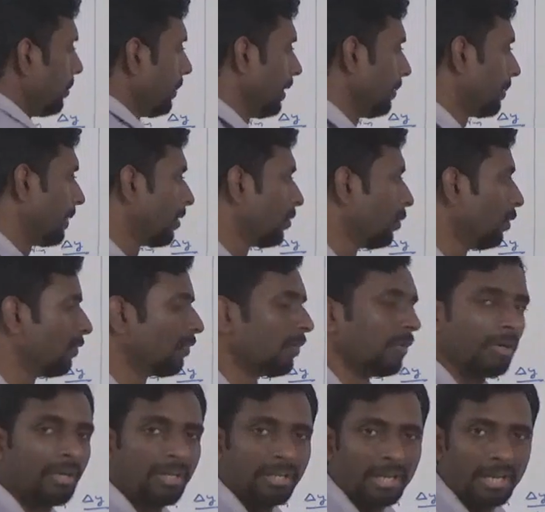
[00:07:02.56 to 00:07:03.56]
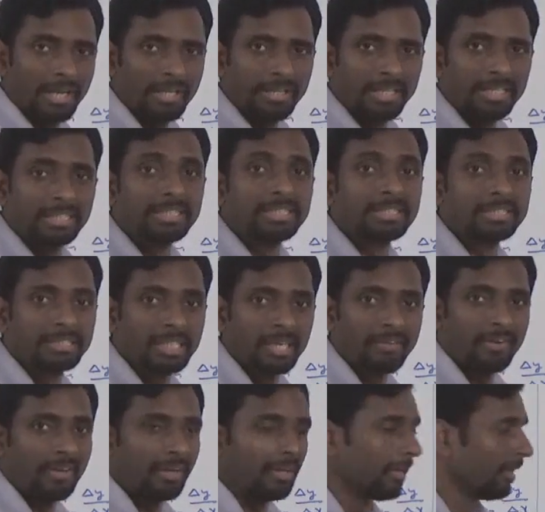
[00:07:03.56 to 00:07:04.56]
do you mean by root 49? This is
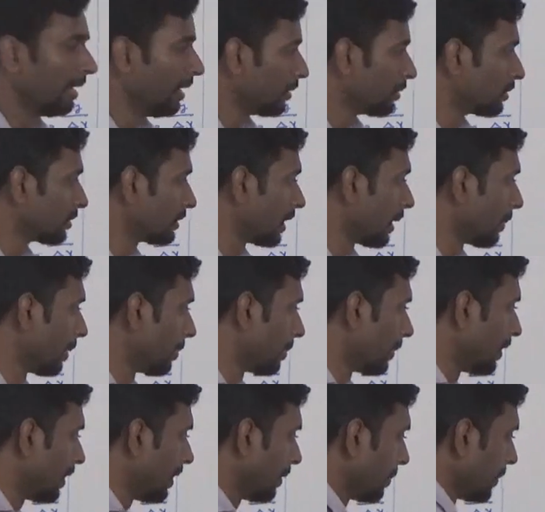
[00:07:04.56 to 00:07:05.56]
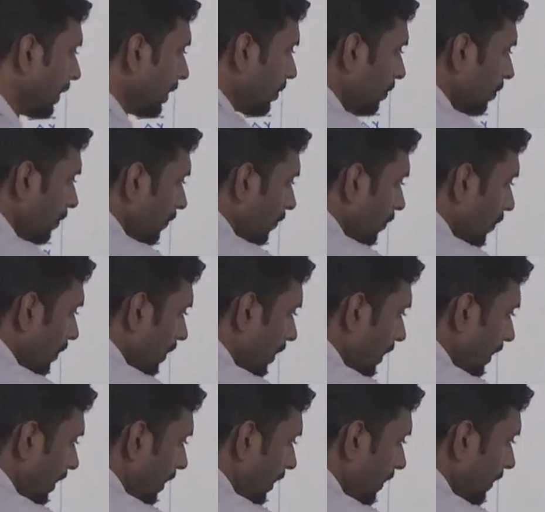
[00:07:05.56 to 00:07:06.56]
7. So 7 multiplied to
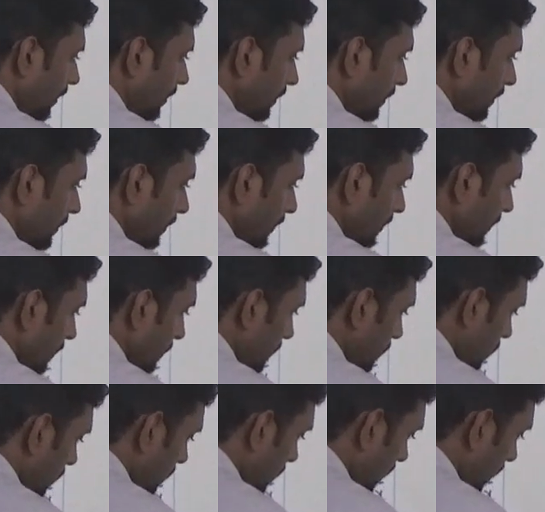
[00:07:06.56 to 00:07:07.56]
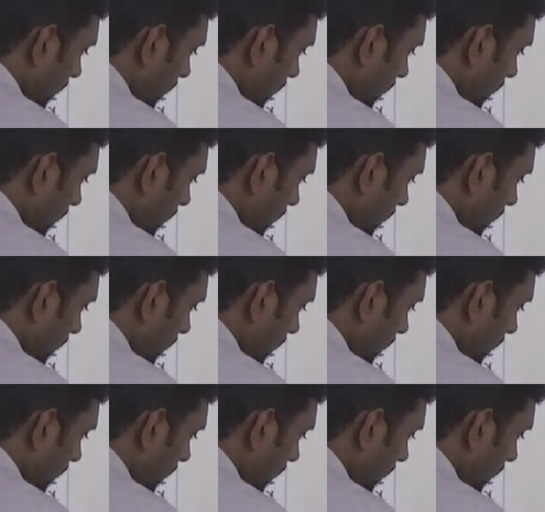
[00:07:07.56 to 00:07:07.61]
14. So